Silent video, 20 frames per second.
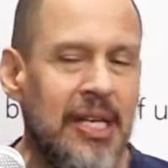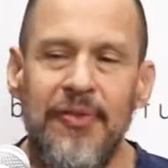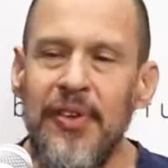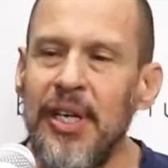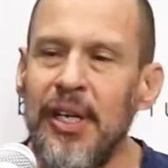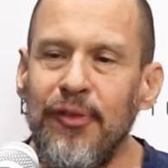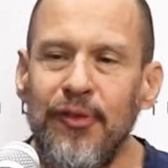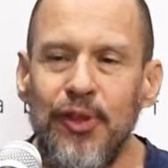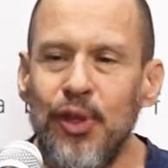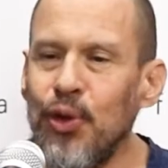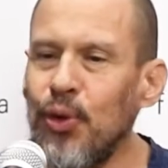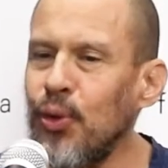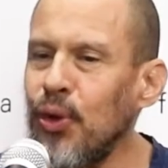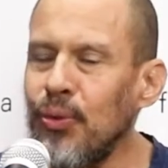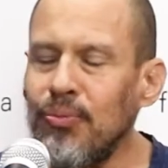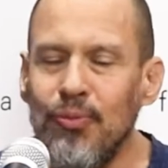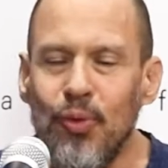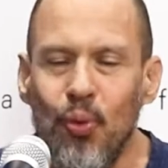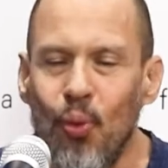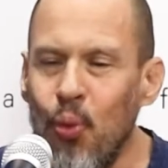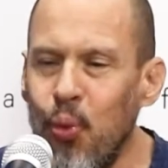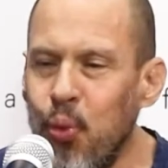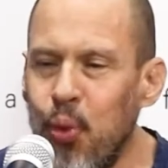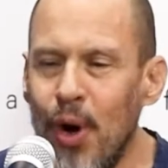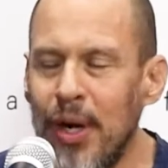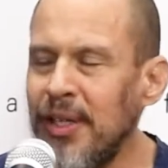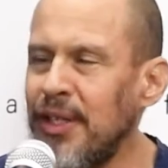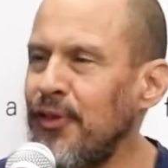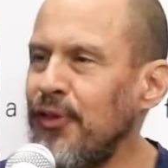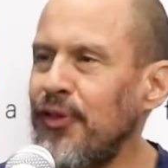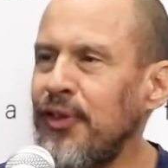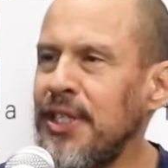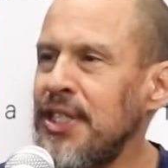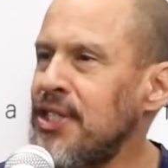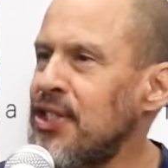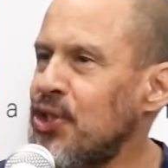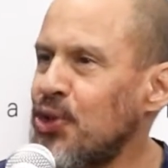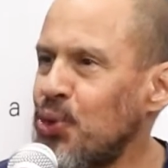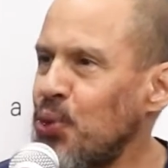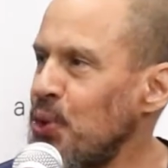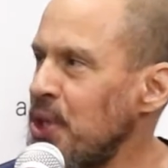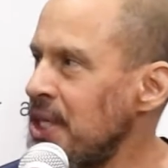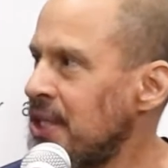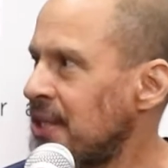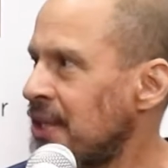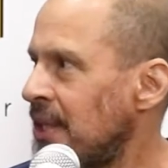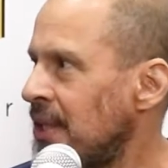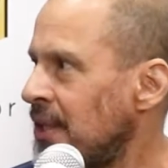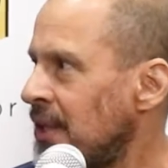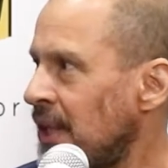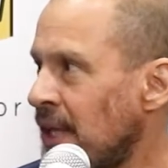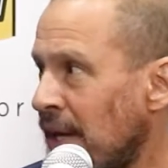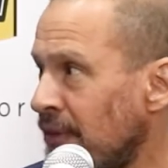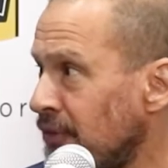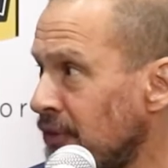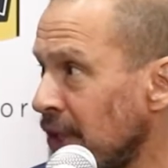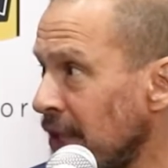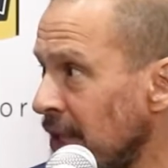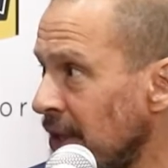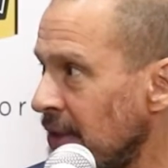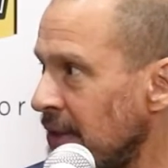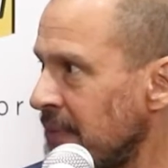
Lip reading: Even if you're wonderfully sweet and lovely.